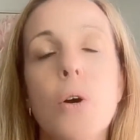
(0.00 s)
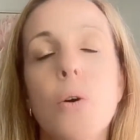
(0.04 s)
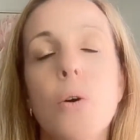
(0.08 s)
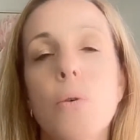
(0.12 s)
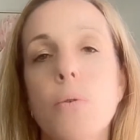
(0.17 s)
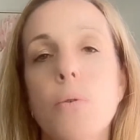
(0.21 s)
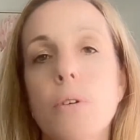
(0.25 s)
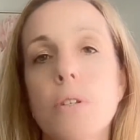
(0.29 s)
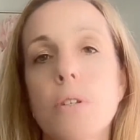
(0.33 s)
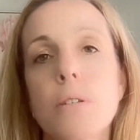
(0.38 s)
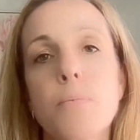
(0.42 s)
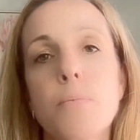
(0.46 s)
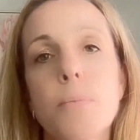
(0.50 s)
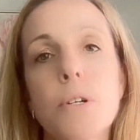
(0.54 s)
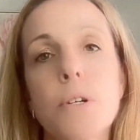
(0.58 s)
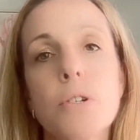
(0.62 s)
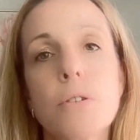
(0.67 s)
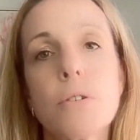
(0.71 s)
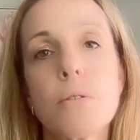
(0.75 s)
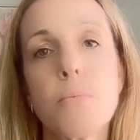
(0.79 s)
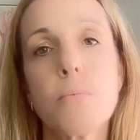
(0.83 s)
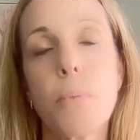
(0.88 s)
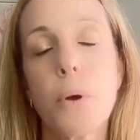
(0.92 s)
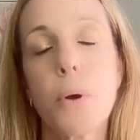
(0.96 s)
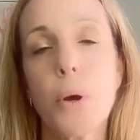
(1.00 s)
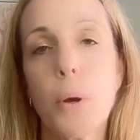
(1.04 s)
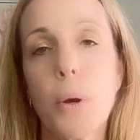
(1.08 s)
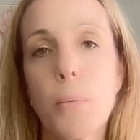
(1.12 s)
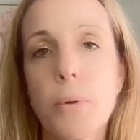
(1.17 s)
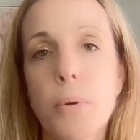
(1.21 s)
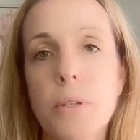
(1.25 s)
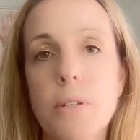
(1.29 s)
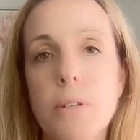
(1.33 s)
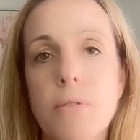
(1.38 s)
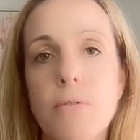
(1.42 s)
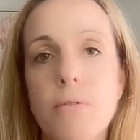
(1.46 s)
or a special
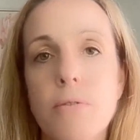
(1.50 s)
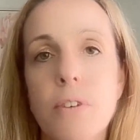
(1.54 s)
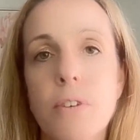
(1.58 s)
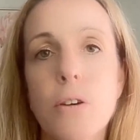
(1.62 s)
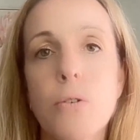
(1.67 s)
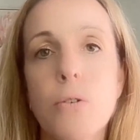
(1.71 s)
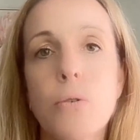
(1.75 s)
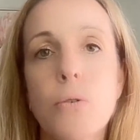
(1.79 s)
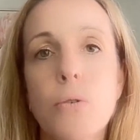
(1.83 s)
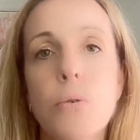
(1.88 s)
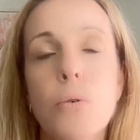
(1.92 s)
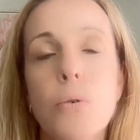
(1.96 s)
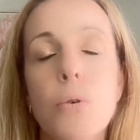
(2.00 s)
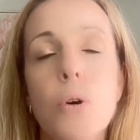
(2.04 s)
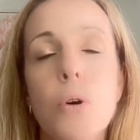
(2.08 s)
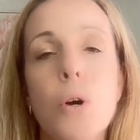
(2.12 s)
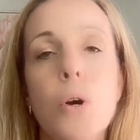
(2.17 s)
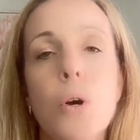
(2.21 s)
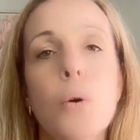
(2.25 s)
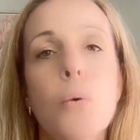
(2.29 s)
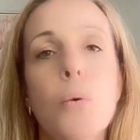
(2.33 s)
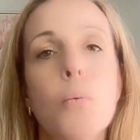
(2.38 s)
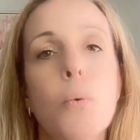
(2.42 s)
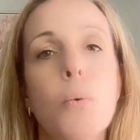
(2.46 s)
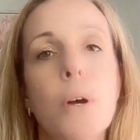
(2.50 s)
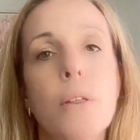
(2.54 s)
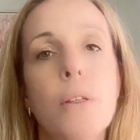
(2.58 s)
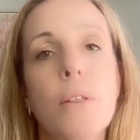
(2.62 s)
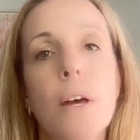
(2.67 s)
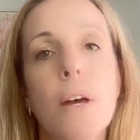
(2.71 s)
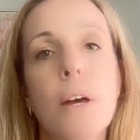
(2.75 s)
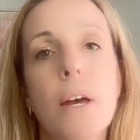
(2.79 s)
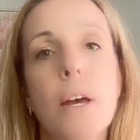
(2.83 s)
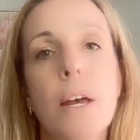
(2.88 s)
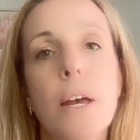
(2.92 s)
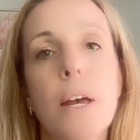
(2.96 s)
purpose vehicle, where
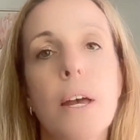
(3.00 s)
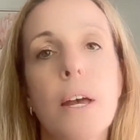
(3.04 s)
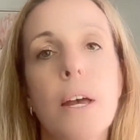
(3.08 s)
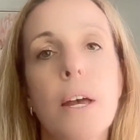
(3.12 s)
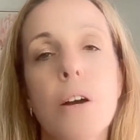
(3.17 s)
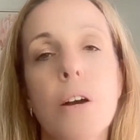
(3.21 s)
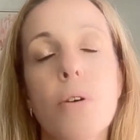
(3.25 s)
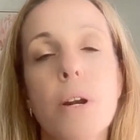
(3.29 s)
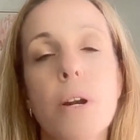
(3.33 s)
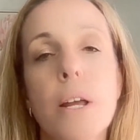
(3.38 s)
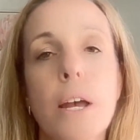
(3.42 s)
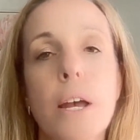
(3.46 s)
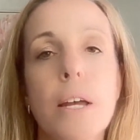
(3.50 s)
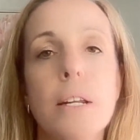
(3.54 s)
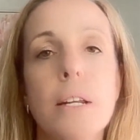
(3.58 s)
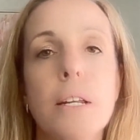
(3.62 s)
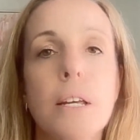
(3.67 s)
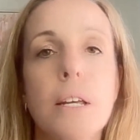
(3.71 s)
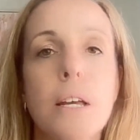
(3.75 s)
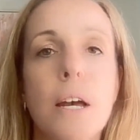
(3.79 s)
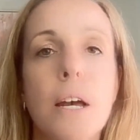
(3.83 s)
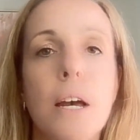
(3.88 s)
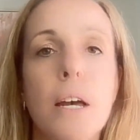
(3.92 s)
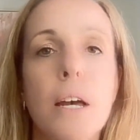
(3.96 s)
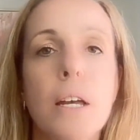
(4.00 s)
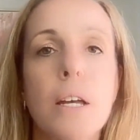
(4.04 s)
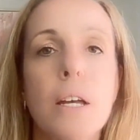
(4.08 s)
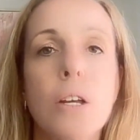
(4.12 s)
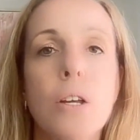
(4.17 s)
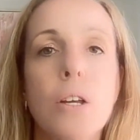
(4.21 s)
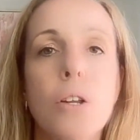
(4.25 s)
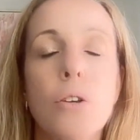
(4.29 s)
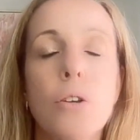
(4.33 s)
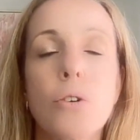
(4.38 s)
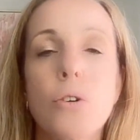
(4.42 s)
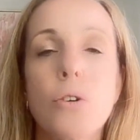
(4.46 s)
they are creating
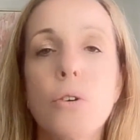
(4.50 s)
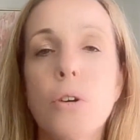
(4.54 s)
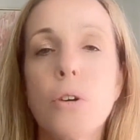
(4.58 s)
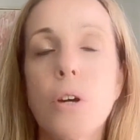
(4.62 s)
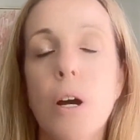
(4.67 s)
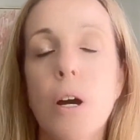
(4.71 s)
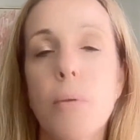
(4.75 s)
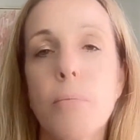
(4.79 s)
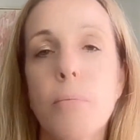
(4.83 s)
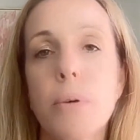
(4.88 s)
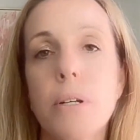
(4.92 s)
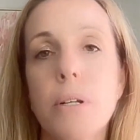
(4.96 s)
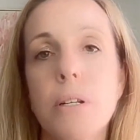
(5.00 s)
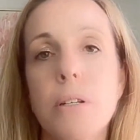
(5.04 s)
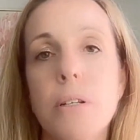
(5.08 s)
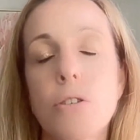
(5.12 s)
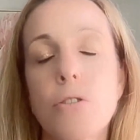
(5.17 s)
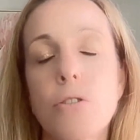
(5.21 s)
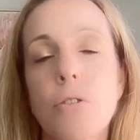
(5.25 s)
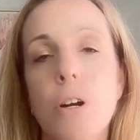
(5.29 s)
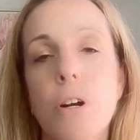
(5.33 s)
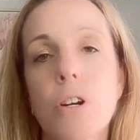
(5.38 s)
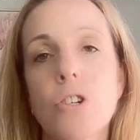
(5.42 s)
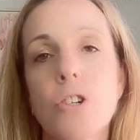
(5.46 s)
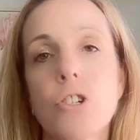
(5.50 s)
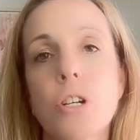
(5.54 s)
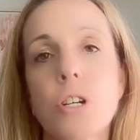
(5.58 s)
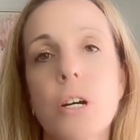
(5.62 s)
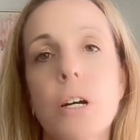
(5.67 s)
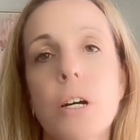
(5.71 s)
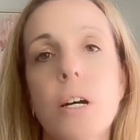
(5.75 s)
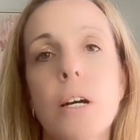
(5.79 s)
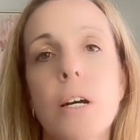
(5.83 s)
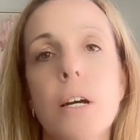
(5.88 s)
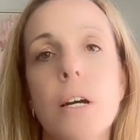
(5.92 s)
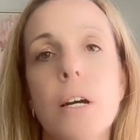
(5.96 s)
a new company
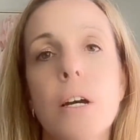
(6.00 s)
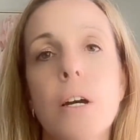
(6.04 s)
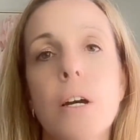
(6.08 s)
structure.